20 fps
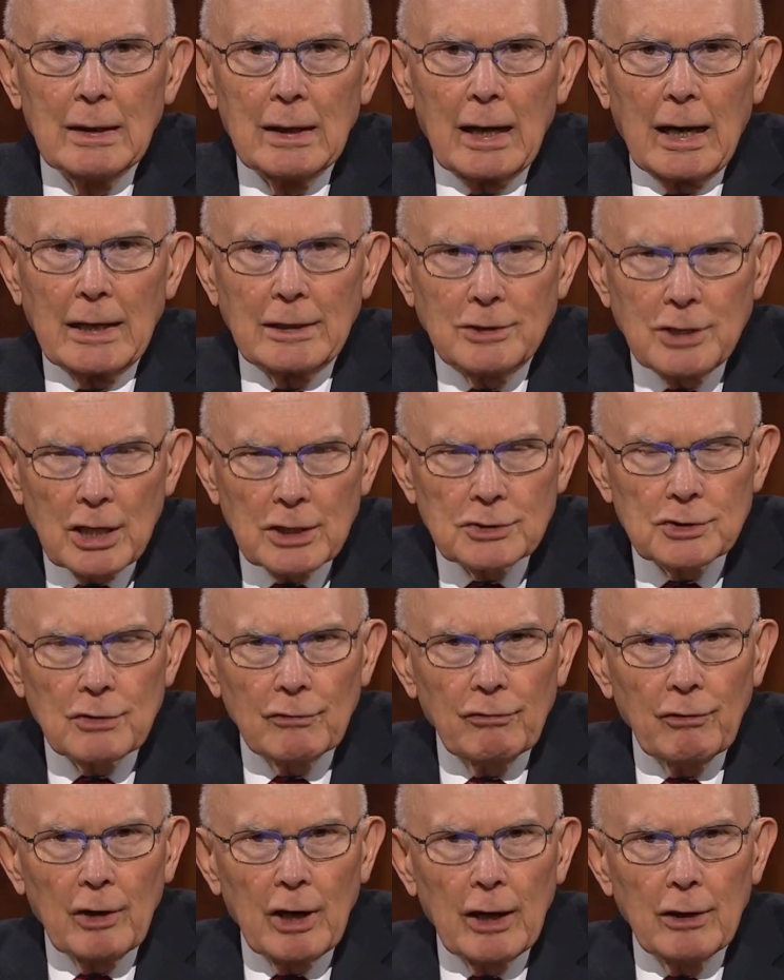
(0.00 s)
I
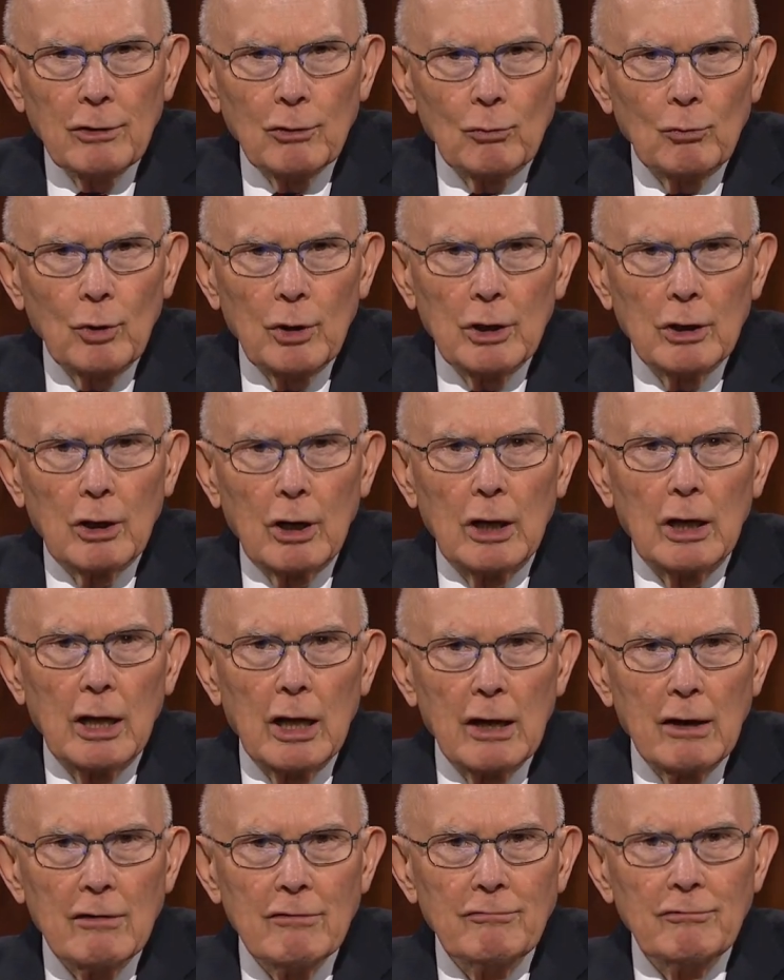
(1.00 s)
testify that we are
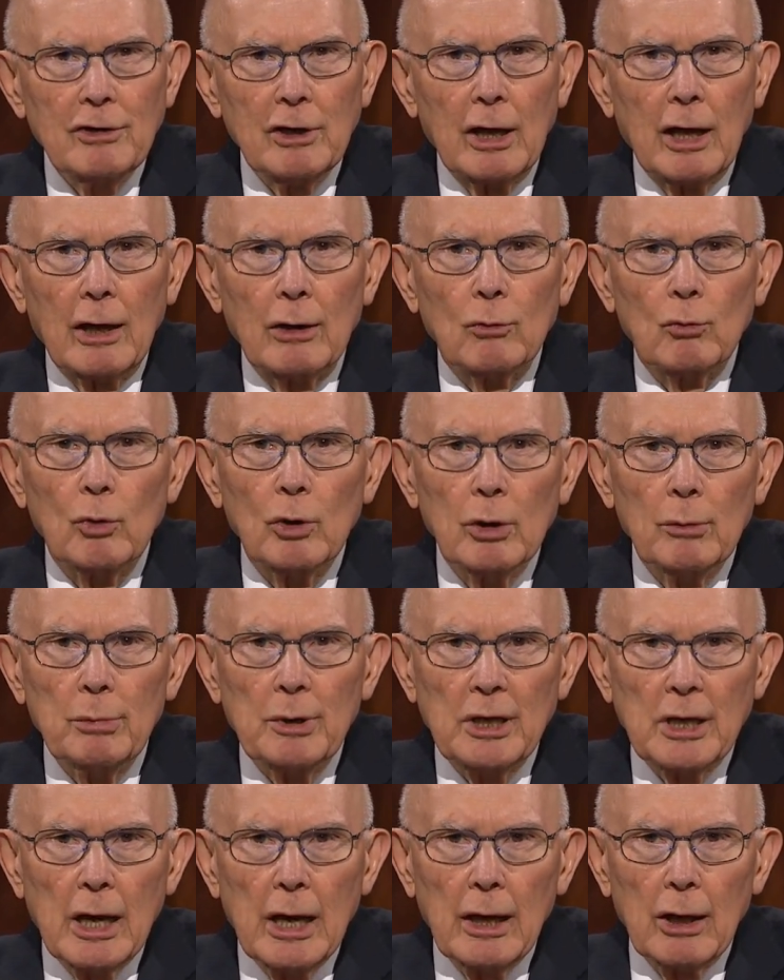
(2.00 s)
loved and will
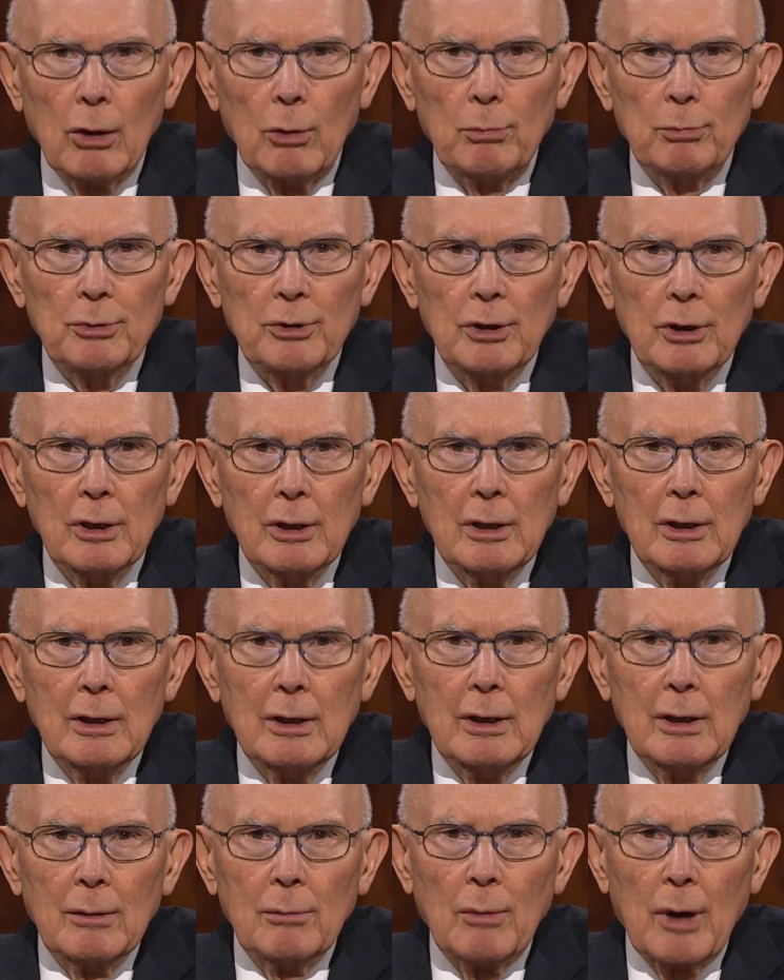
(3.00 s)
be helped
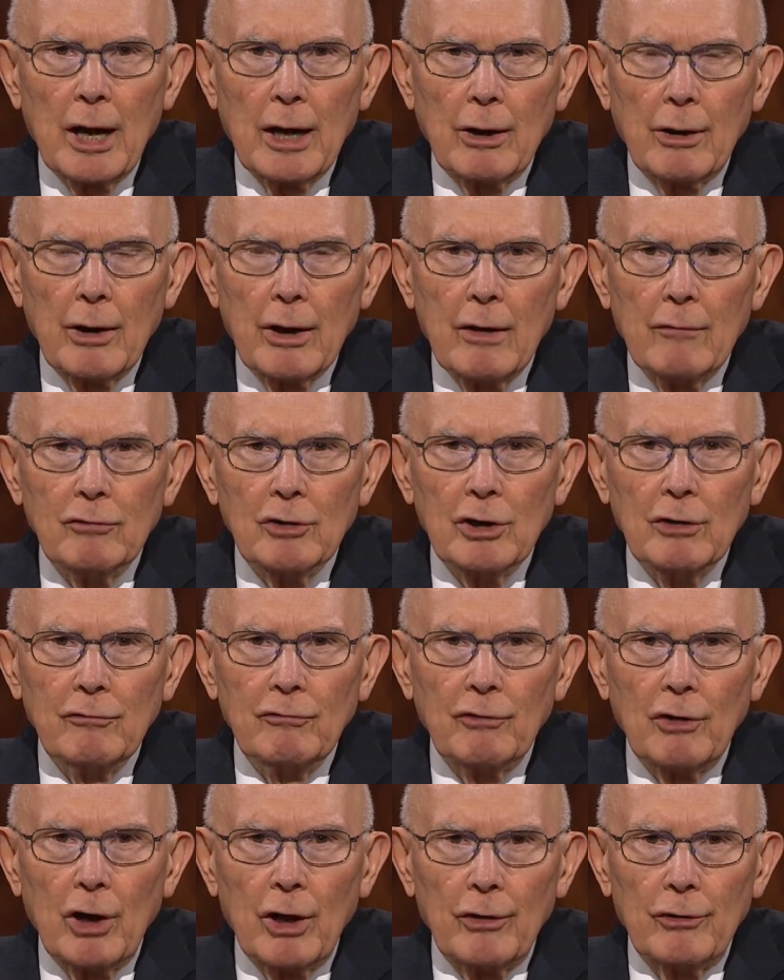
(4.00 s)
by our Heavenly
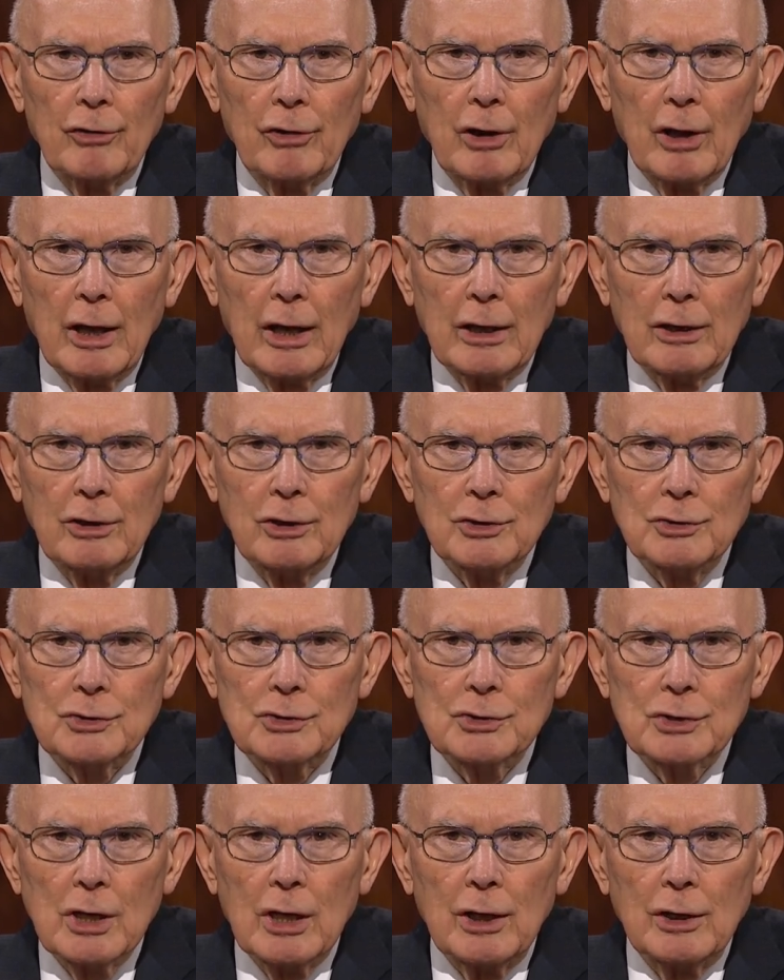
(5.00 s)
Father and His
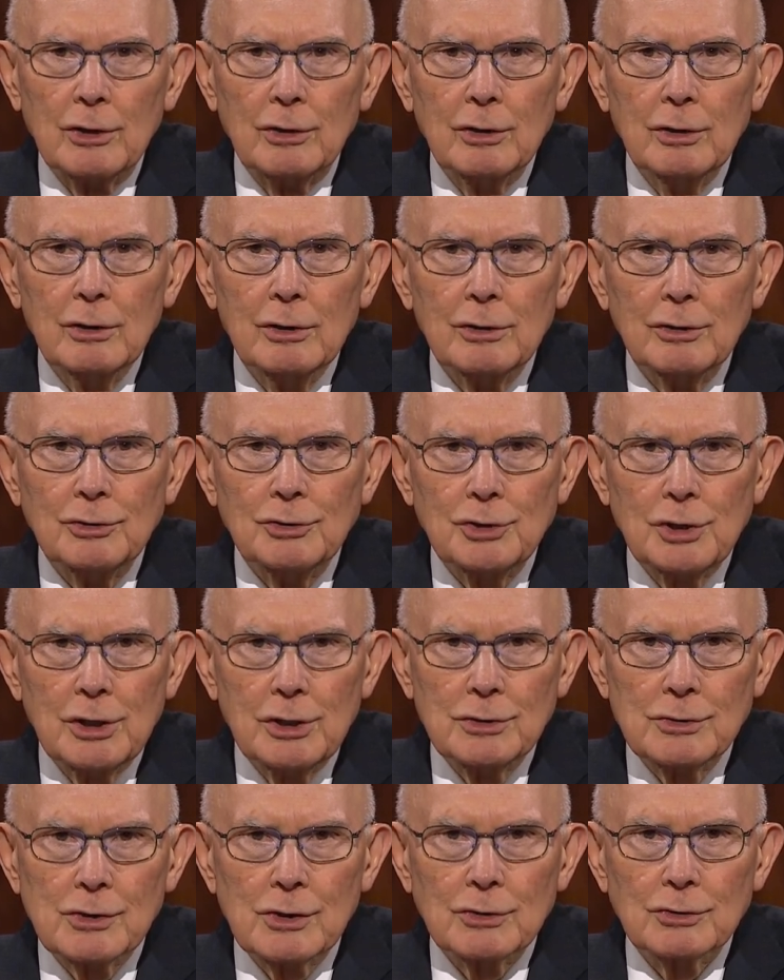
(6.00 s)
Son,
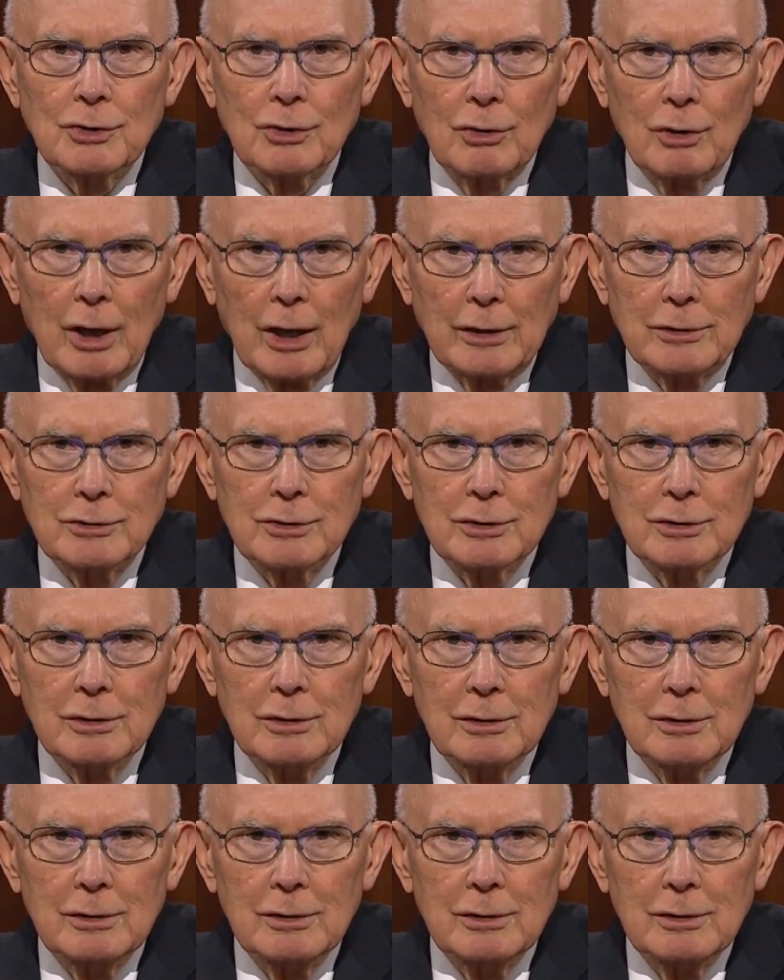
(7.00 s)
Jesus Christ.